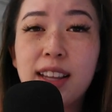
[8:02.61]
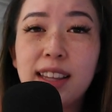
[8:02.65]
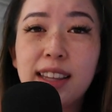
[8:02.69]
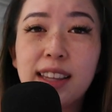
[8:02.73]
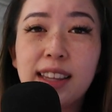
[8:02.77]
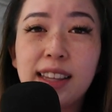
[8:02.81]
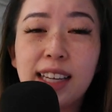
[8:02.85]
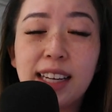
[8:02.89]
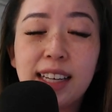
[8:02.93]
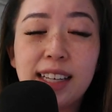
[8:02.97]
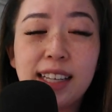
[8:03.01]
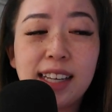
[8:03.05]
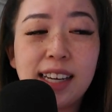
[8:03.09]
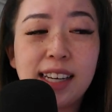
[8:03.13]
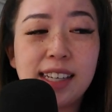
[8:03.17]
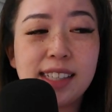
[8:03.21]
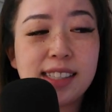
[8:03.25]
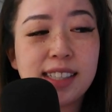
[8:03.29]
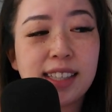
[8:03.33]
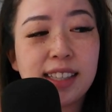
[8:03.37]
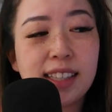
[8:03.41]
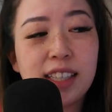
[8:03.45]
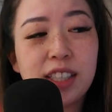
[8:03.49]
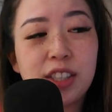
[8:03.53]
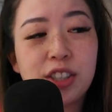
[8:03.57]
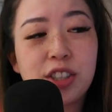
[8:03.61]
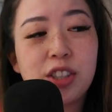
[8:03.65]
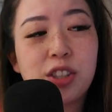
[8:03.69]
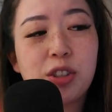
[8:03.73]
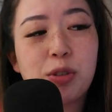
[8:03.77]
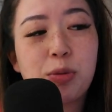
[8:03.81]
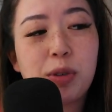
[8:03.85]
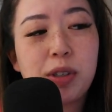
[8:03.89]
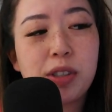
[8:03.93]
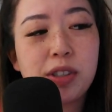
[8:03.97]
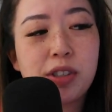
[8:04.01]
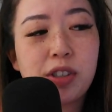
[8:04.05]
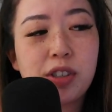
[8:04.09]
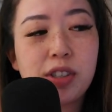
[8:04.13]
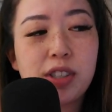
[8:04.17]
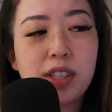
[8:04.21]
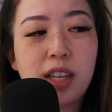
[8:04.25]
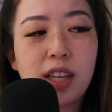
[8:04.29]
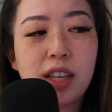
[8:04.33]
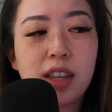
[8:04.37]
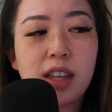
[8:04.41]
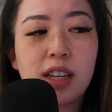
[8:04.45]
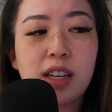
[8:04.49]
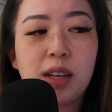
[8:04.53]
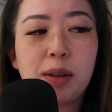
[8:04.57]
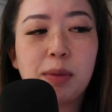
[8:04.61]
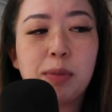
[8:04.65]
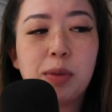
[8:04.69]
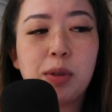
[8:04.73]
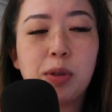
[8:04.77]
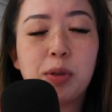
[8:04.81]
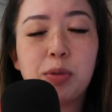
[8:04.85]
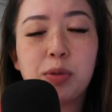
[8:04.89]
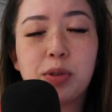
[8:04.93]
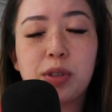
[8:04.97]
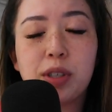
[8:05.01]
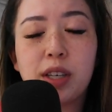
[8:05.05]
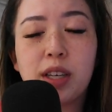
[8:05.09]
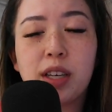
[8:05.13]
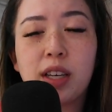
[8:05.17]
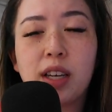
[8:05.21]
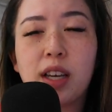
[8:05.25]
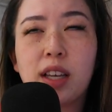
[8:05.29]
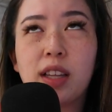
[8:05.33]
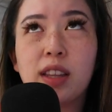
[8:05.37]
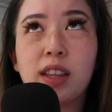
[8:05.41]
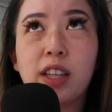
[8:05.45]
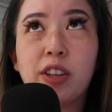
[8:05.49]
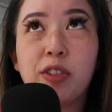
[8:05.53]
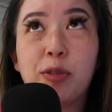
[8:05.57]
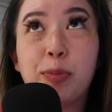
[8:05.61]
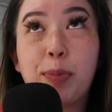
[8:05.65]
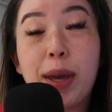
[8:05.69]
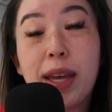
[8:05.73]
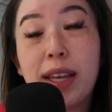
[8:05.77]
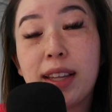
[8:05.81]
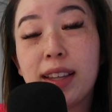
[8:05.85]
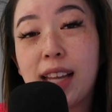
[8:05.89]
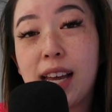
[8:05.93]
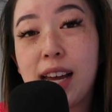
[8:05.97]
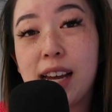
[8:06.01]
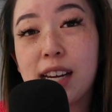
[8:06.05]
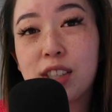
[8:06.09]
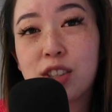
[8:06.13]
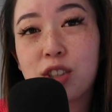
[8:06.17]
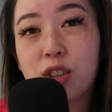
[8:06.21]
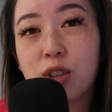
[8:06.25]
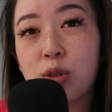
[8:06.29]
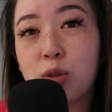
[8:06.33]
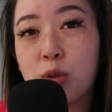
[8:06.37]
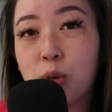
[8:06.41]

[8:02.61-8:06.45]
Lady Isolation tweezers, and then I'm using Live Bay Lash